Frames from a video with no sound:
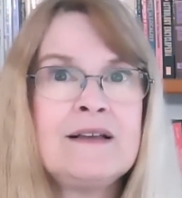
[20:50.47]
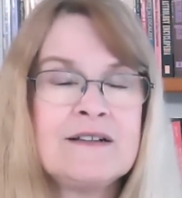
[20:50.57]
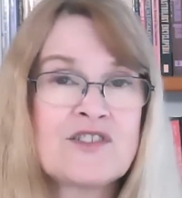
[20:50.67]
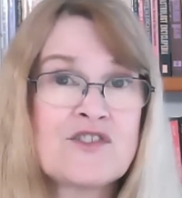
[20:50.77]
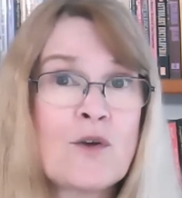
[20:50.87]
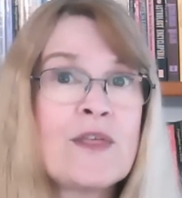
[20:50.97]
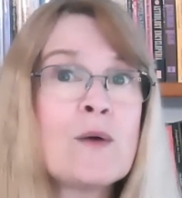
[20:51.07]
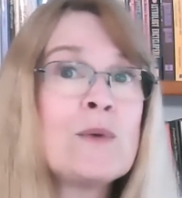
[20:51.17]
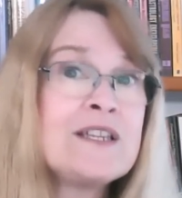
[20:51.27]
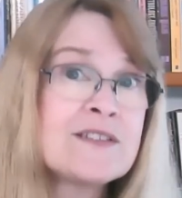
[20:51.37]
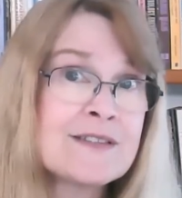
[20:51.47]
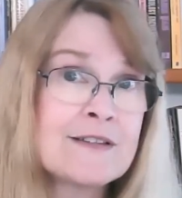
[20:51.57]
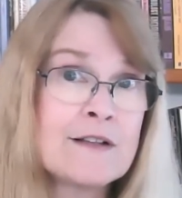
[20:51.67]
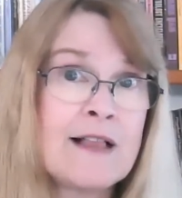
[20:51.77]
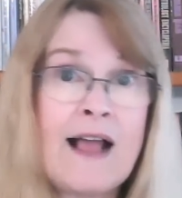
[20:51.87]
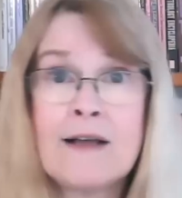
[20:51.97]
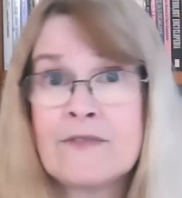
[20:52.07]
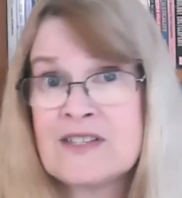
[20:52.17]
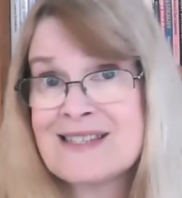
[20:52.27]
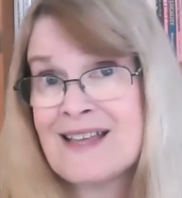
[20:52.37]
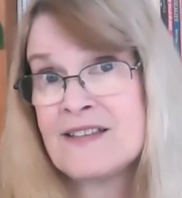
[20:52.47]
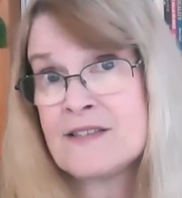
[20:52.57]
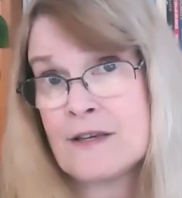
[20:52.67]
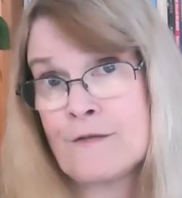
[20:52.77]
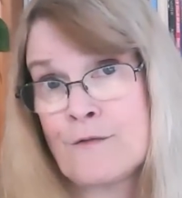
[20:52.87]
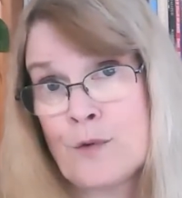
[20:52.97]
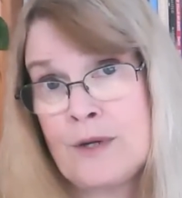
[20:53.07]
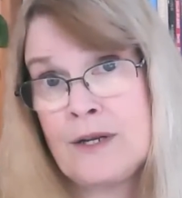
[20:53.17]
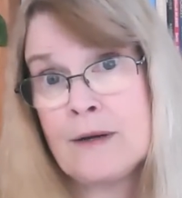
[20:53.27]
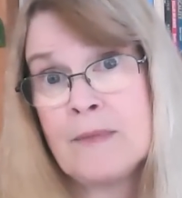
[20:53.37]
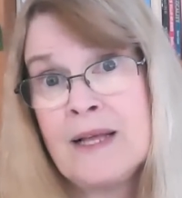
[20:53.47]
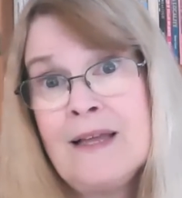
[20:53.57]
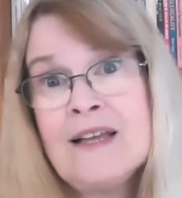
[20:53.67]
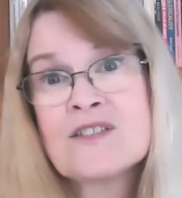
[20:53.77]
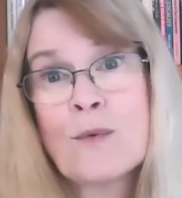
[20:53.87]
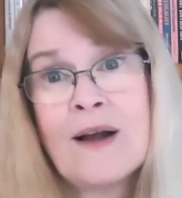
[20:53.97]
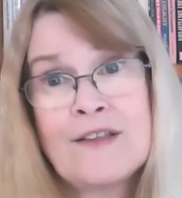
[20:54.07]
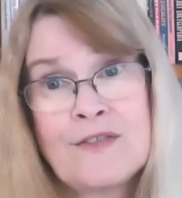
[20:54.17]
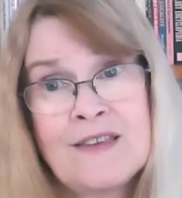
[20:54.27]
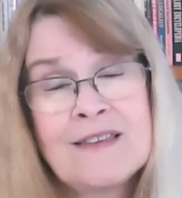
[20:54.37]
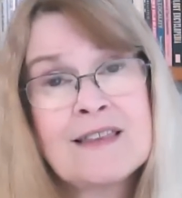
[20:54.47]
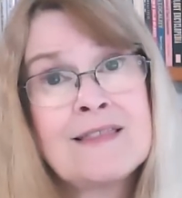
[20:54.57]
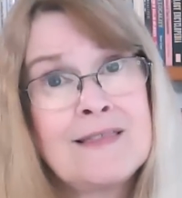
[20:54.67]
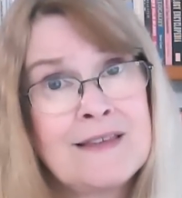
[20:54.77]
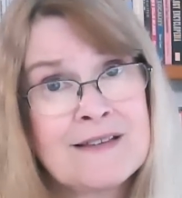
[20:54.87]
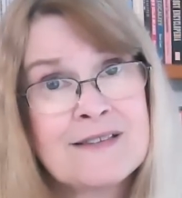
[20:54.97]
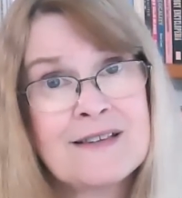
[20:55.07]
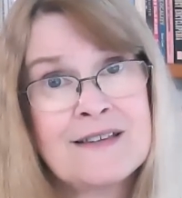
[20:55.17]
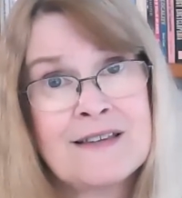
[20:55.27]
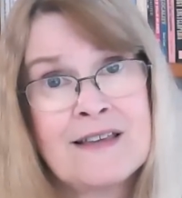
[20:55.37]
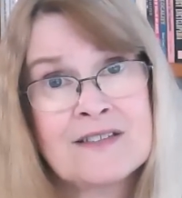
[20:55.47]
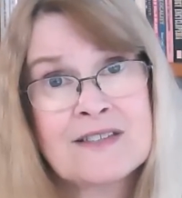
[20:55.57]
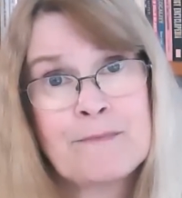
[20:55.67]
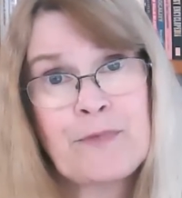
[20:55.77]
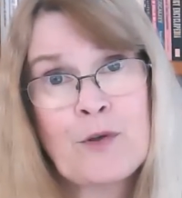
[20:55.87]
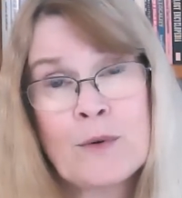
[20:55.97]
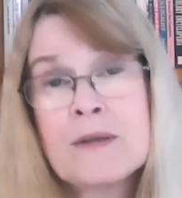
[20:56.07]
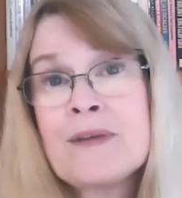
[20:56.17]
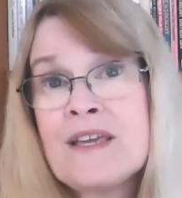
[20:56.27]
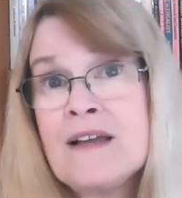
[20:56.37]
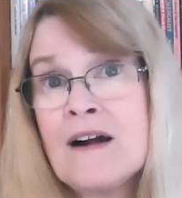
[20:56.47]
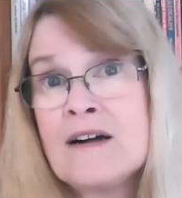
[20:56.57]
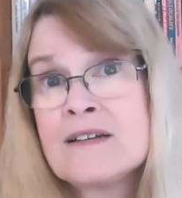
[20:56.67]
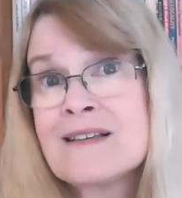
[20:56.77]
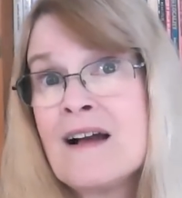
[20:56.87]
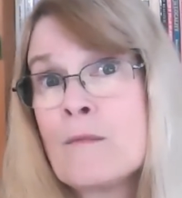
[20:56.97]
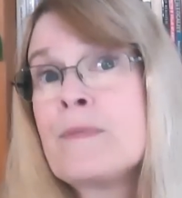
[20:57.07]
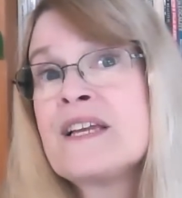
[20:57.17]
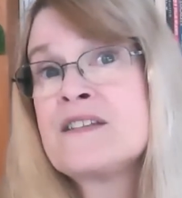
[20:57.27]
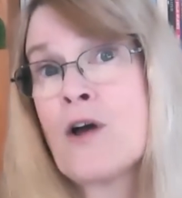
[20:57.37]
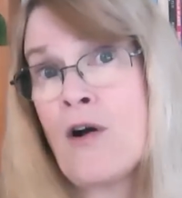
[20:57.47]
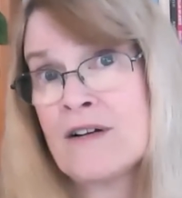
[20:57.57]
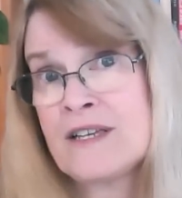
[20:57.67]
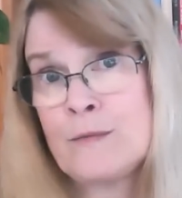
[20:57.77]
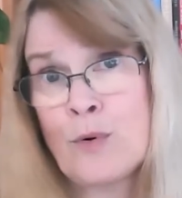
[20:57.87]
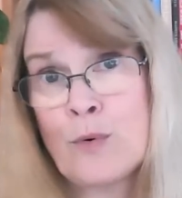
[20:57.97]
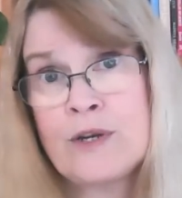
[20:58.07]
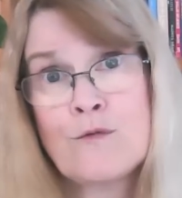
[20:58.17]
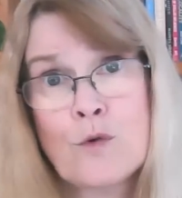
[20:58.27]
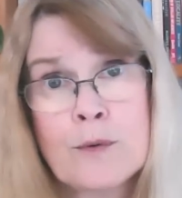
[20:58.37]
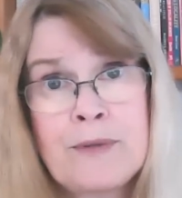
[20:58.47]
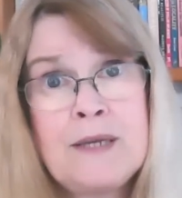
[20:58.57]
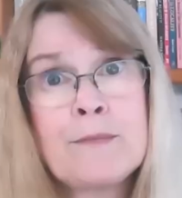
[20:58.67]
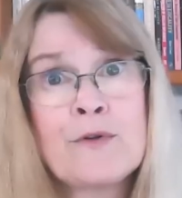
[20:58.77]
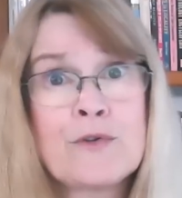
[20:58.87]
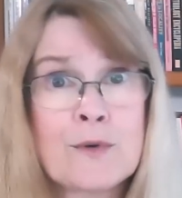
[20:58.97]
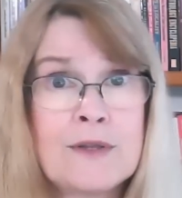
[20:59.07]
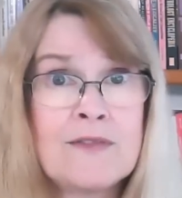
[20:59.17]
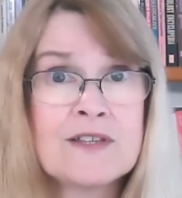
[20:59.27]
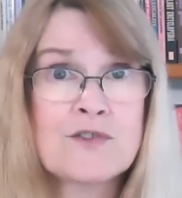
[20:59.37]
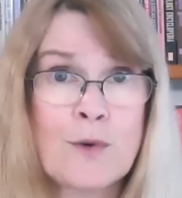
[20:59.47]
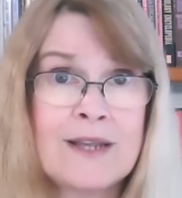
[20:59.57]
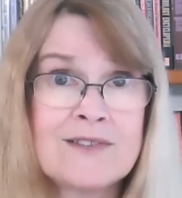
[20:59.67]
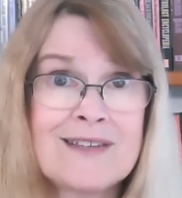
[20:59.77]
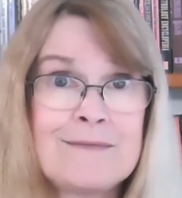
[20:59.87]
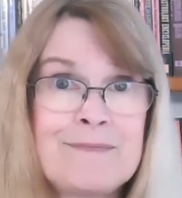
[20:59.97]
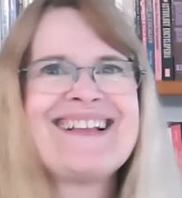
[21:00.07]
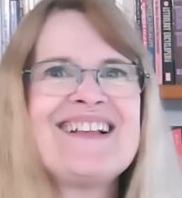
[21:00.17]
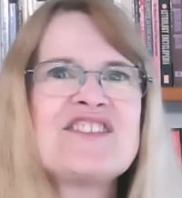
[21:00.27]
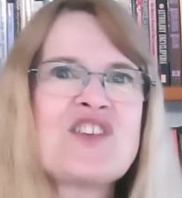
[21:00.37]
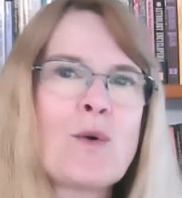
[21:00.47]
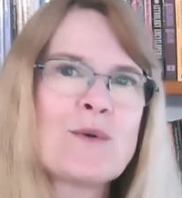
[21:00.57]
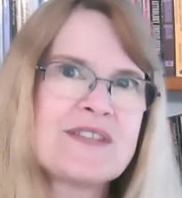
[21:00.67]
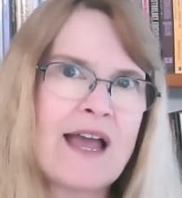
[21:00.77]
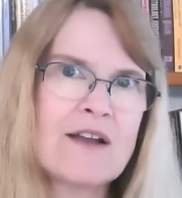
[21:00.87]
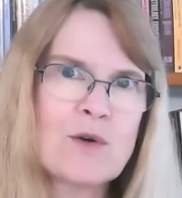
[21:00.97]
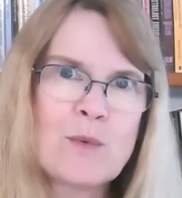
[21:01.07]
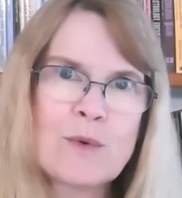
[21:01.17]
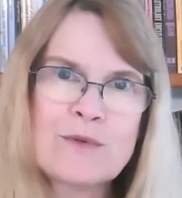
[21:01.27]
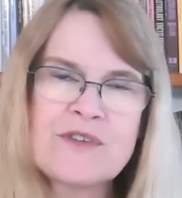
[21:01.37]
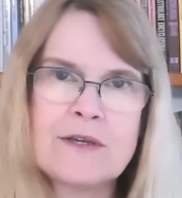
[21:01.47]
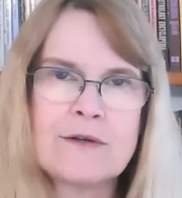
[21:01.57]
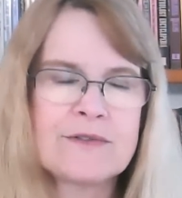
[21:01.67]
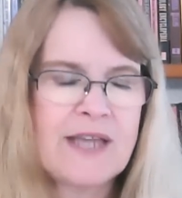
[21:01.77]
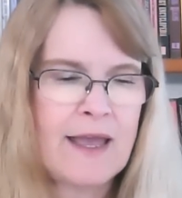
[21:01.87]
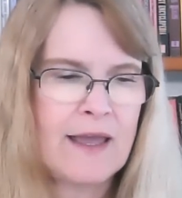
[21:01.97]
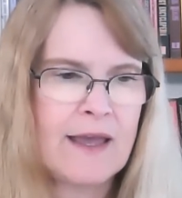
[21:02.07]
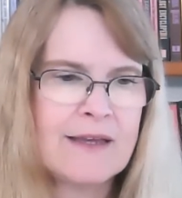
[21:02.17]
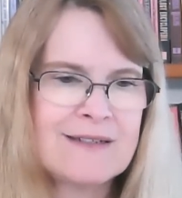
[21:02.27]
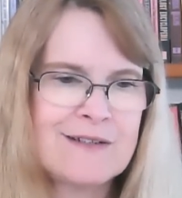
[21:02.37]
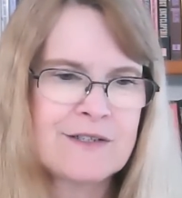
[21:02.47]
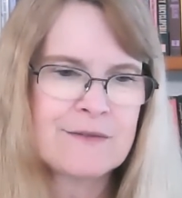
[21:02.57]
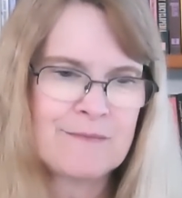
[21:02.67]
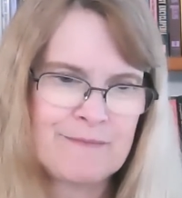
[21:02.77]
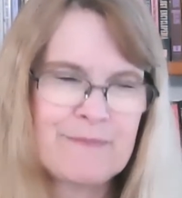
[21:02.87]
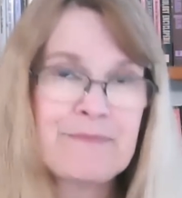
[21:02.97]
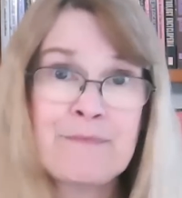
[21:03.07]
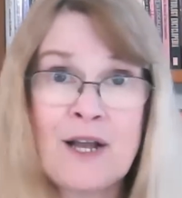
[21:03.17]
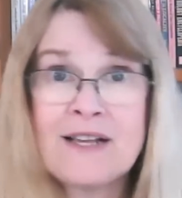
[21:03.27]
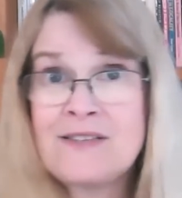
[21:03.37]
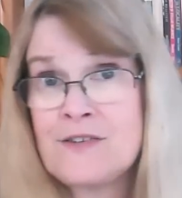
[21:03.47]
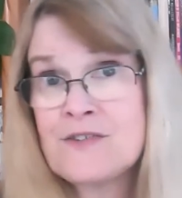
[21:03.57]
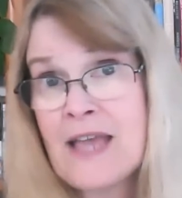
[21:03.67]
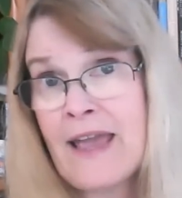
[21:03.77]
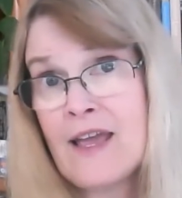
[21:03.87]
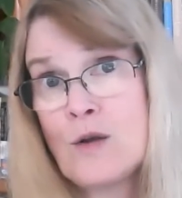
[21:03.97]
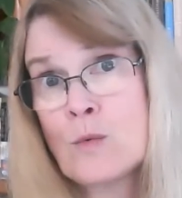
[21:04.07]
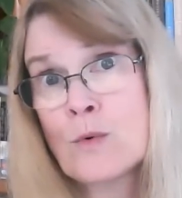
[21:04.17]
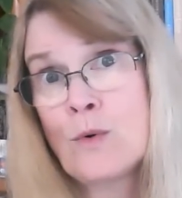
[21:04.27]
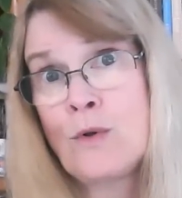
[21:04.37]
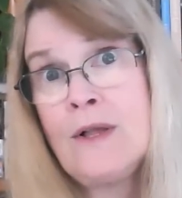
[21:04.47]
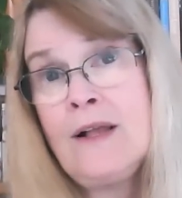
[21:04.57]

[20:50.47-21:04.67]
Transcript: so that we still have the sense of freedom. So I think that this is going to be a big talking point for people during this transit. So Saturn rules guilt, and Pisces can rule